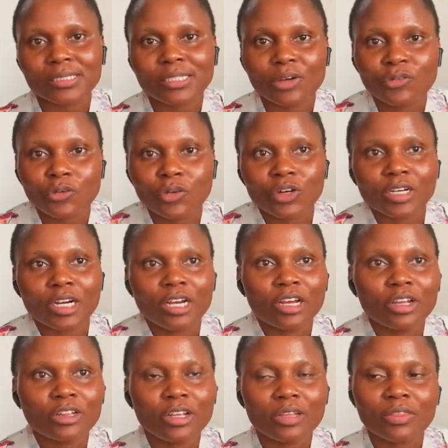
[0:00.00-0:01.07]
Therefore,
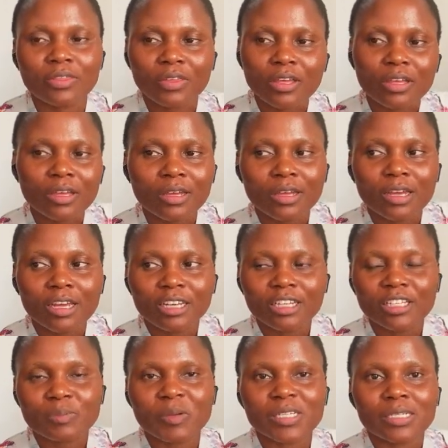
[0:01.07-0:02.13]
they think
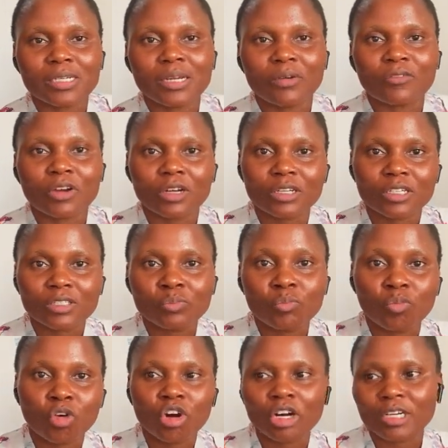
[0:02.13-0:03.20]
this person has got it
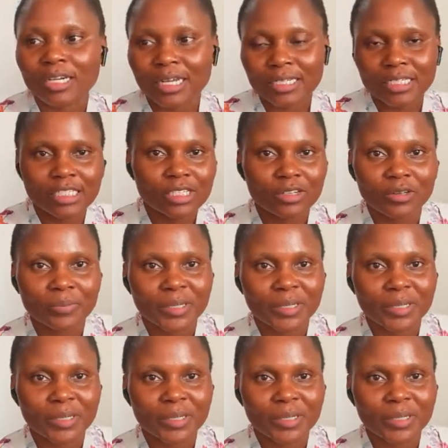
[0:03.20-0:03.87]
more than this other